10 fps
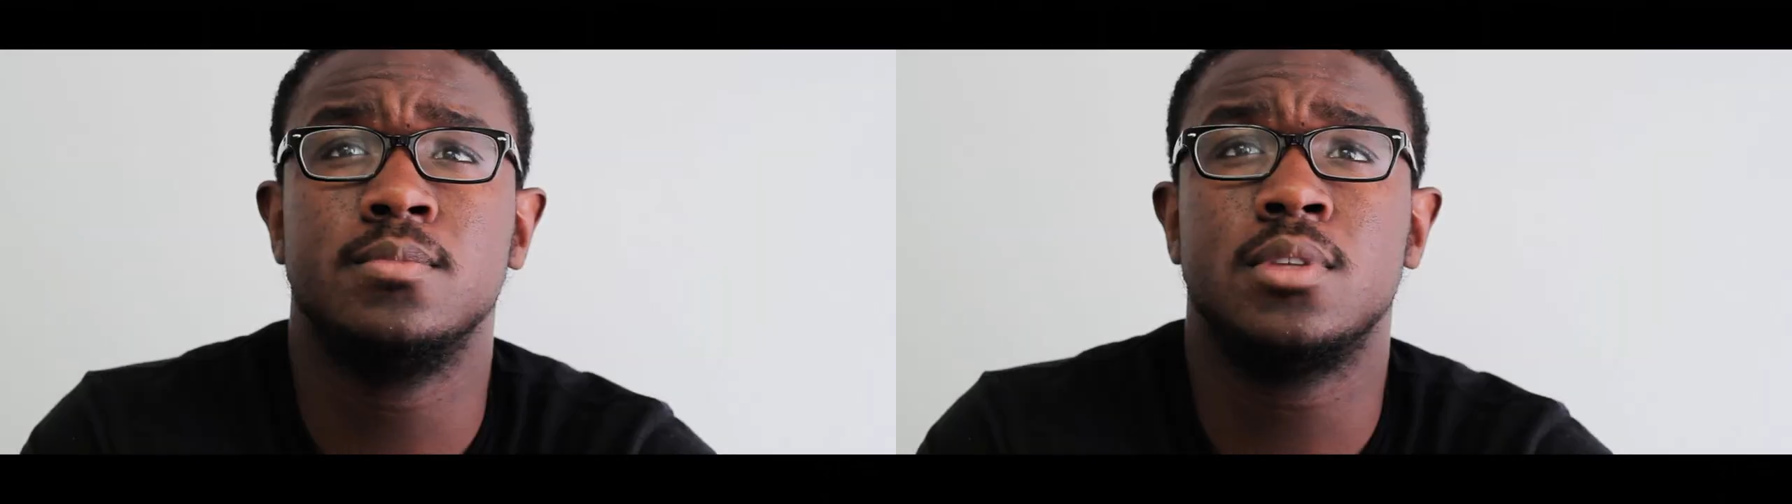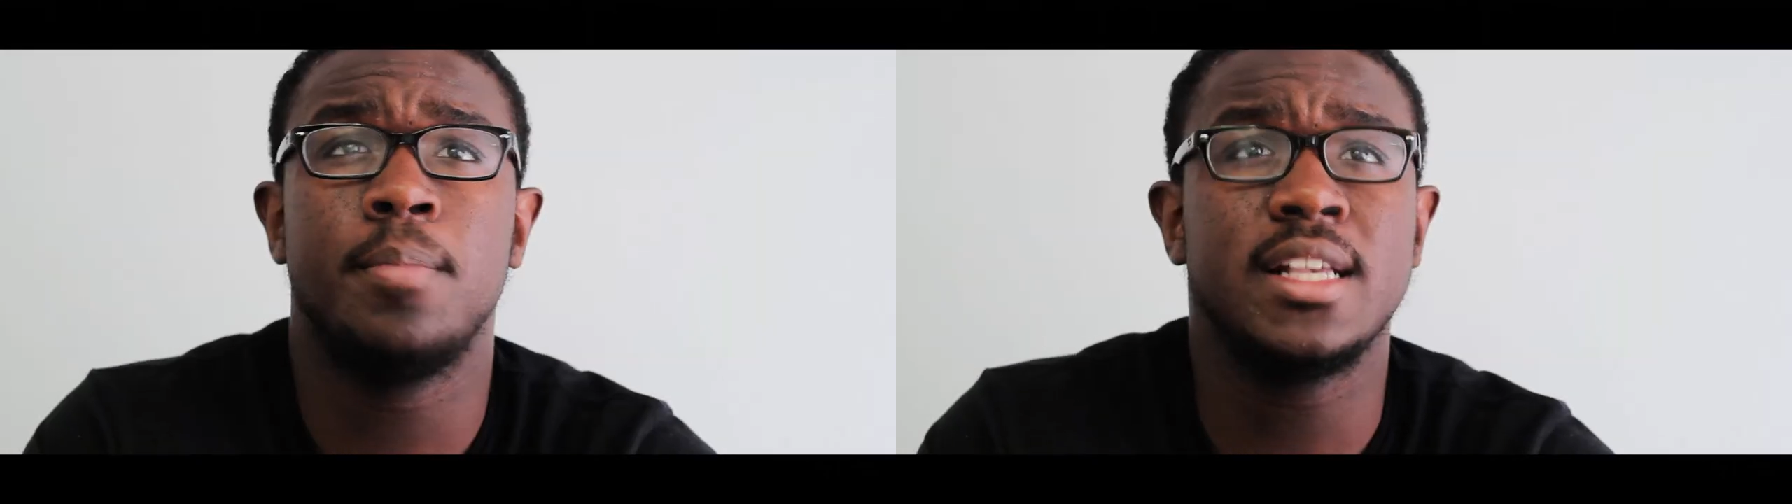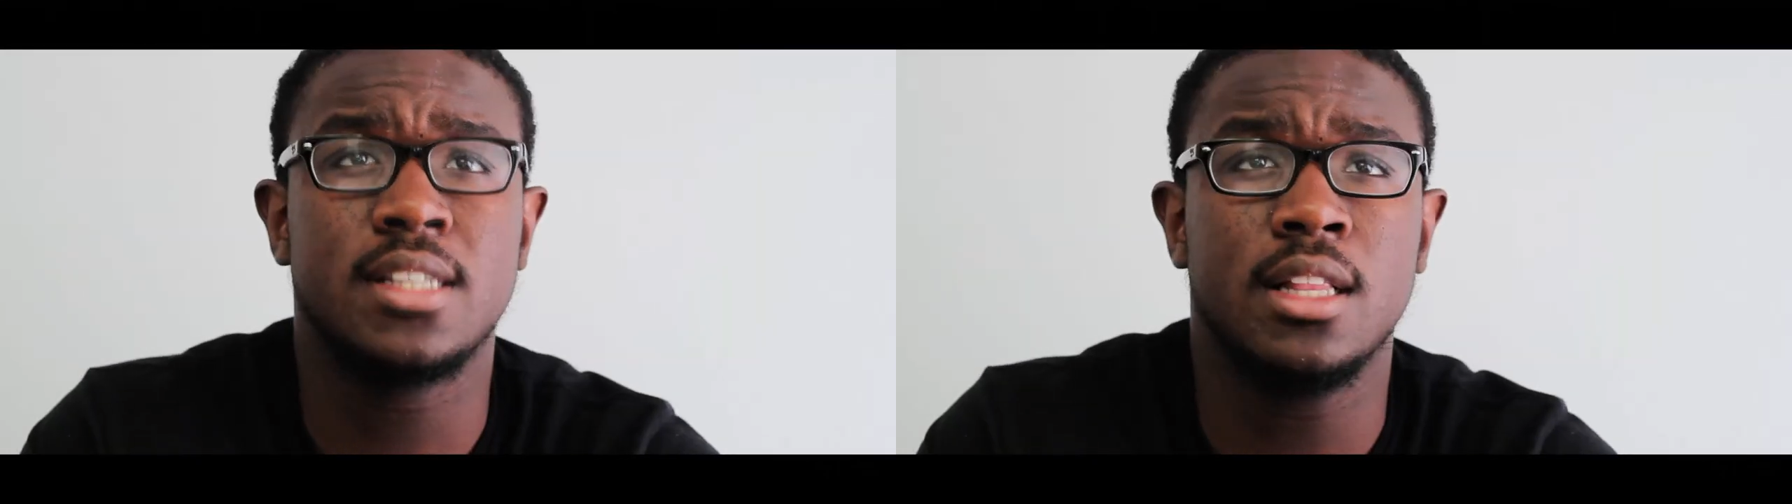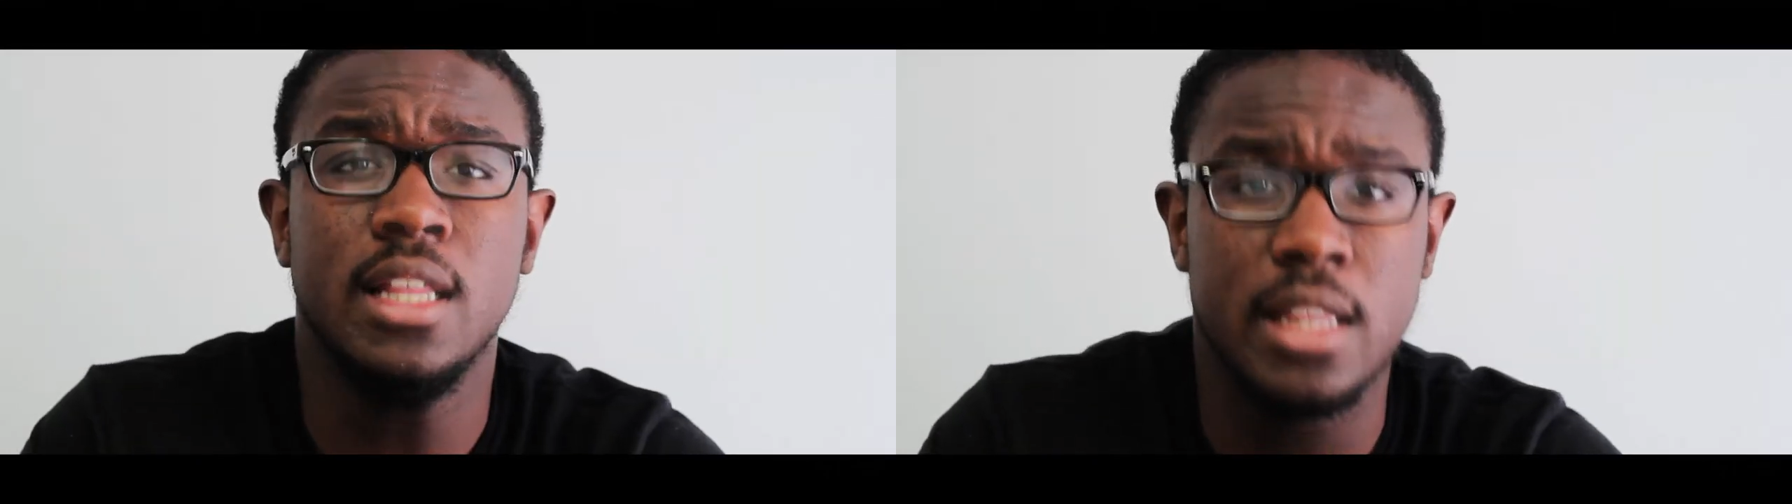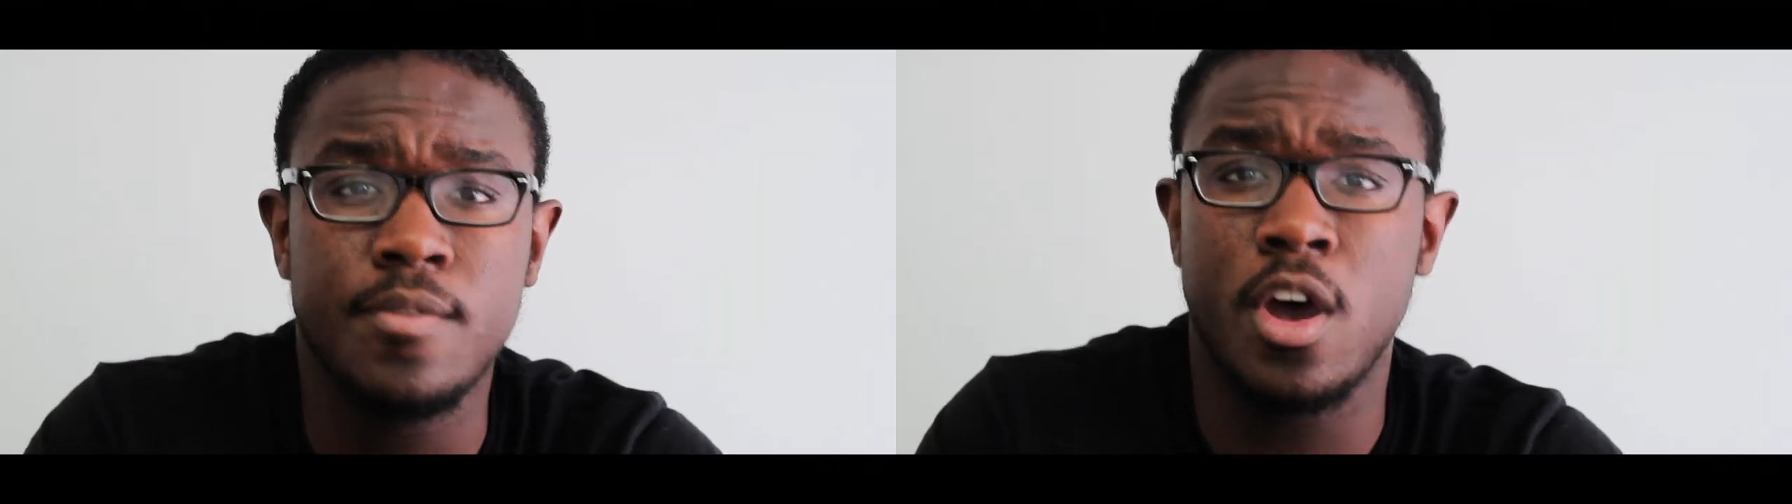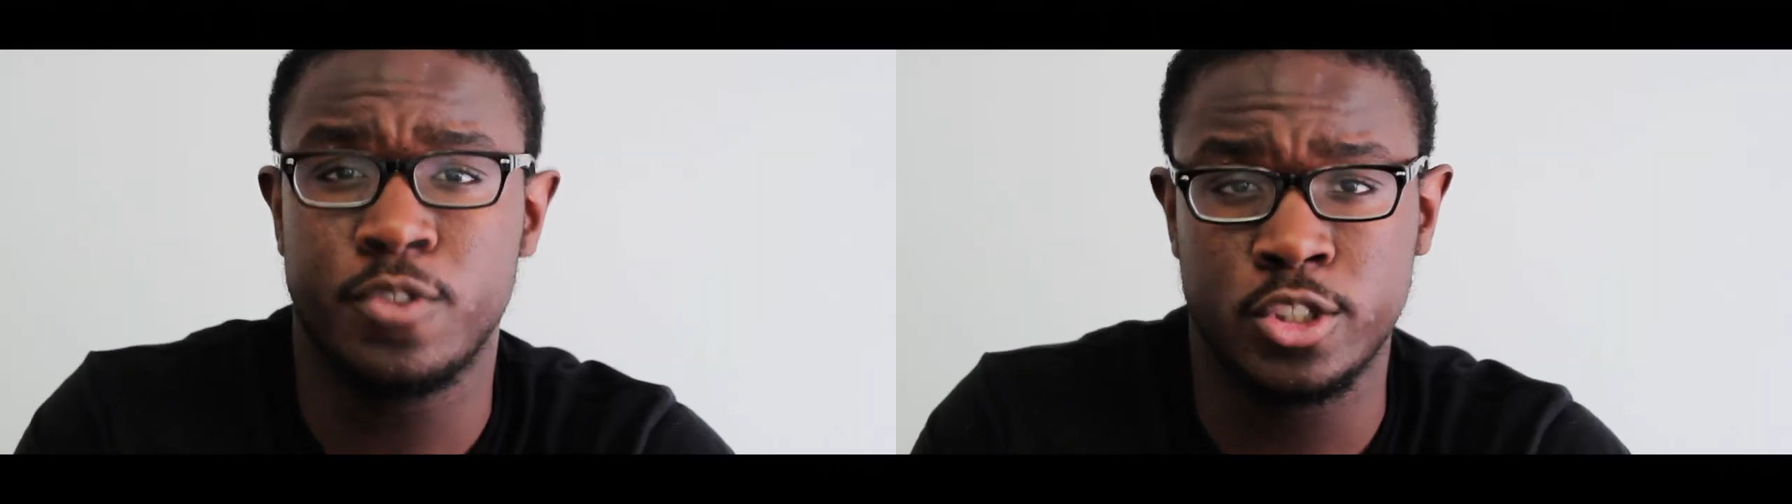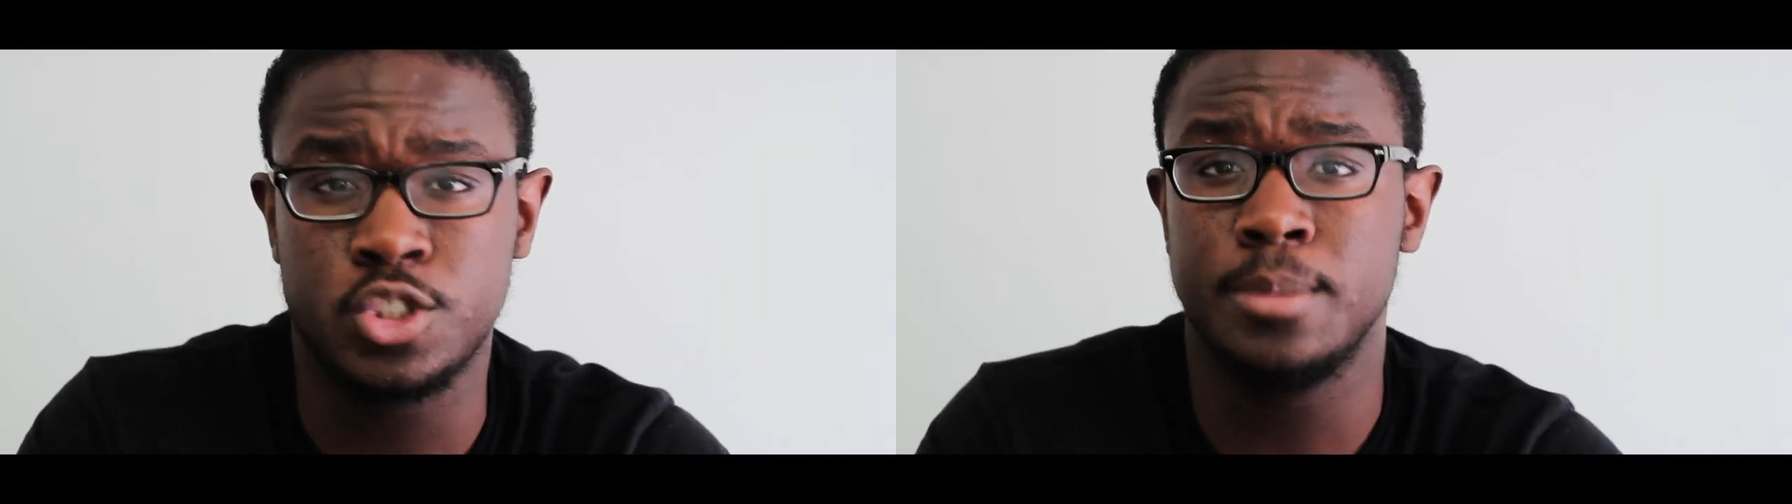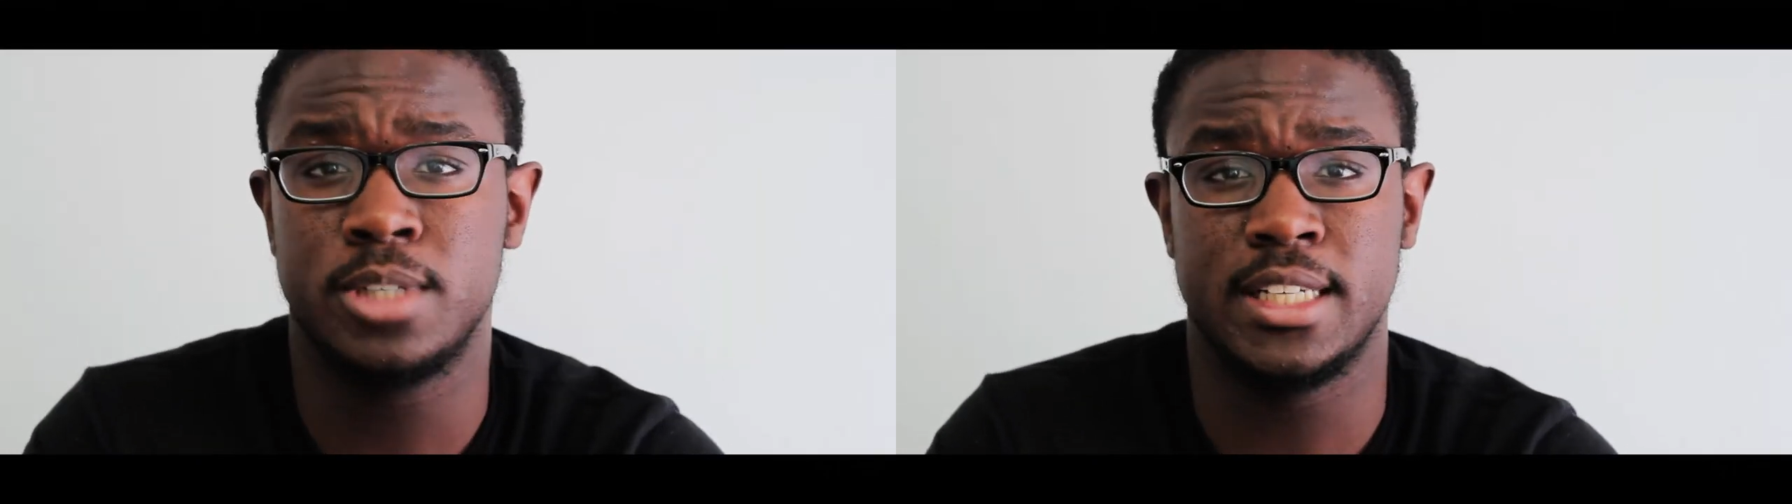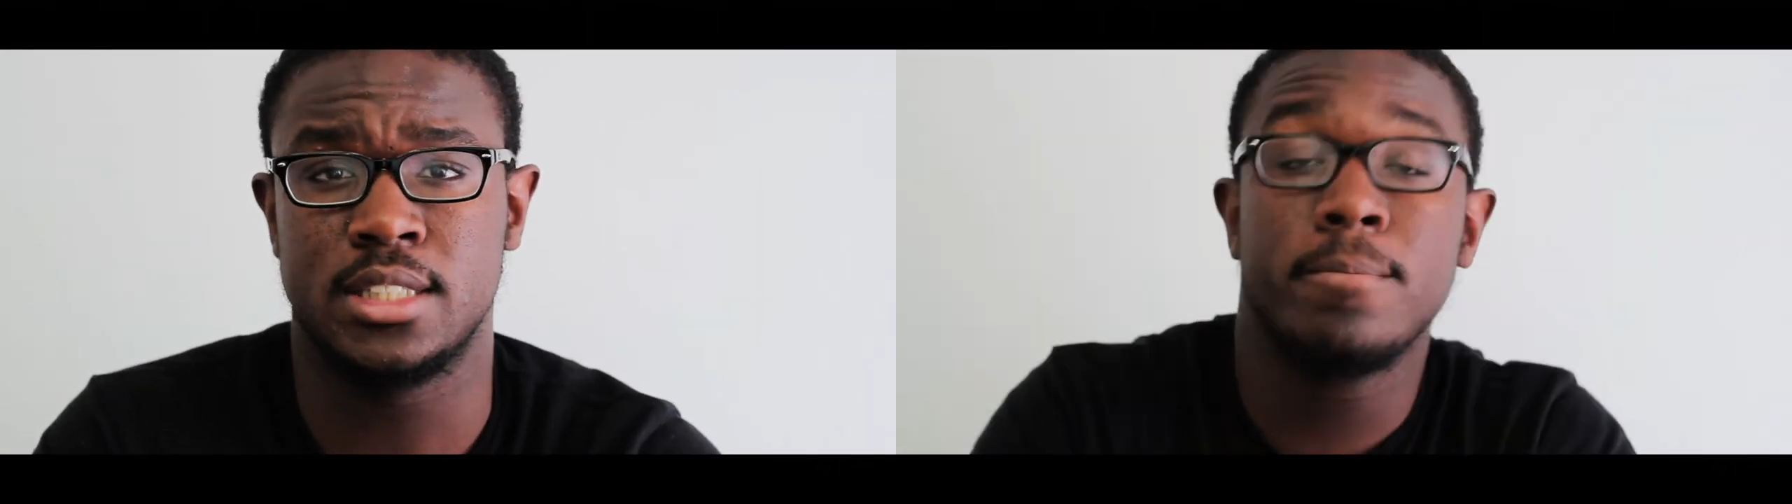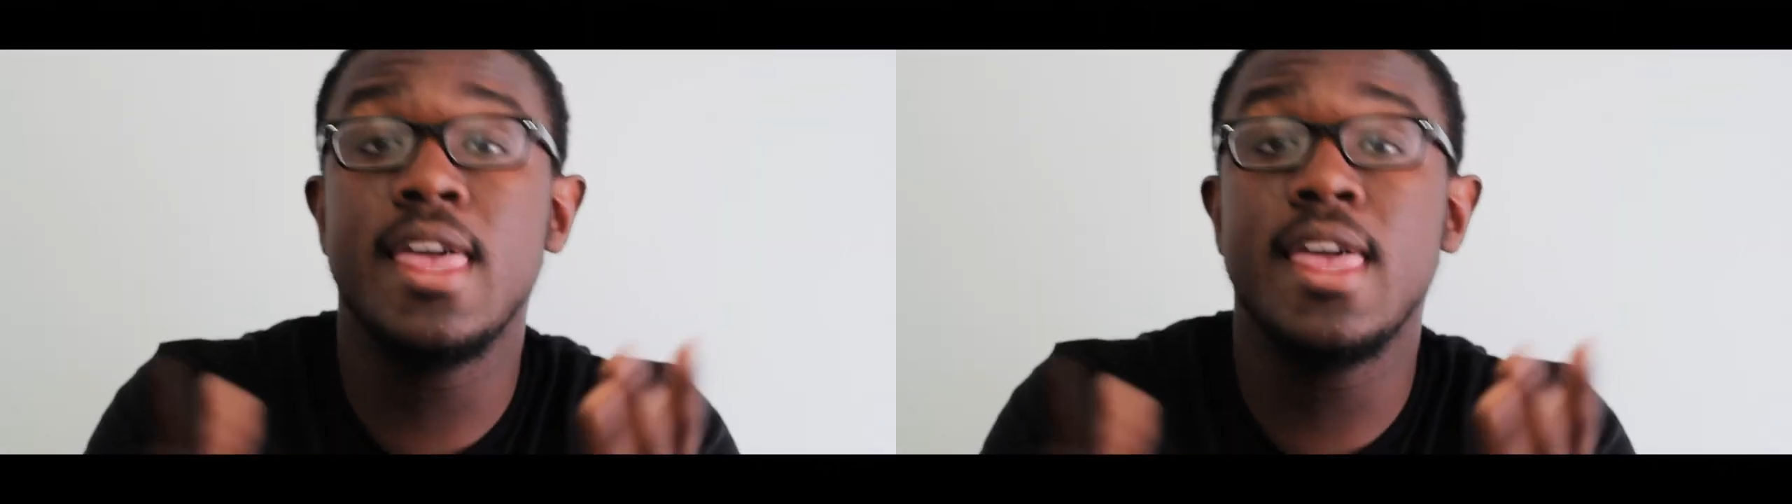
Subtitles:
to basically live off your dream chasing.